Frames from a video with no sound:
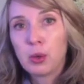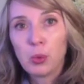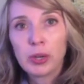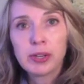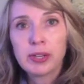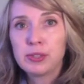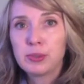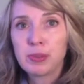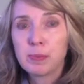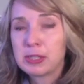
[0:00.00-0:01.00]
What can I
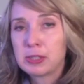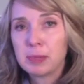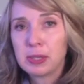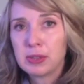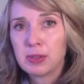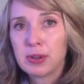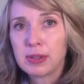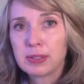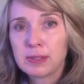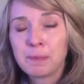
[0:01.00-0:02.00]
do with my spinning thoughts?